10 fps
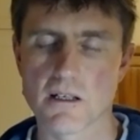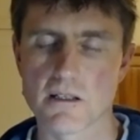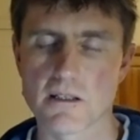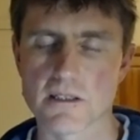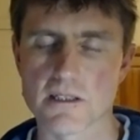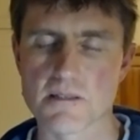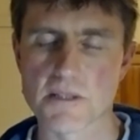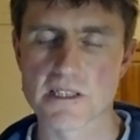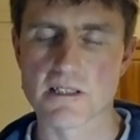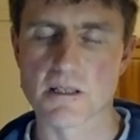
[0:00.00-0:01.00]
and
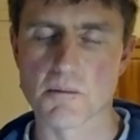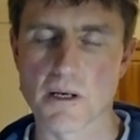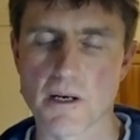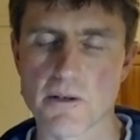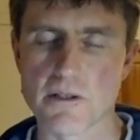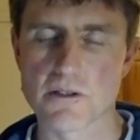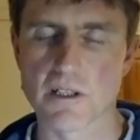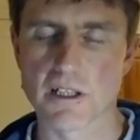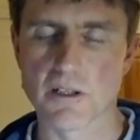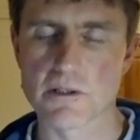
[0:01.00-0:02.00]
dismiss them by
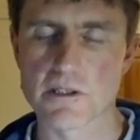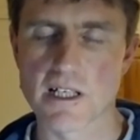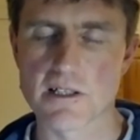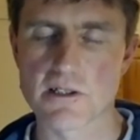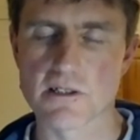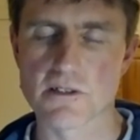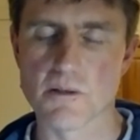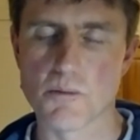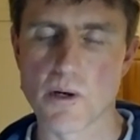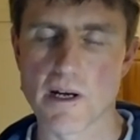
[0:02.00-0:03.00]
returning your attention to the
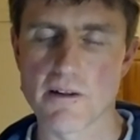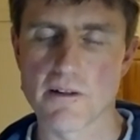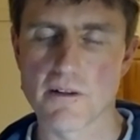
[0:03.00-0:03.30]
breath.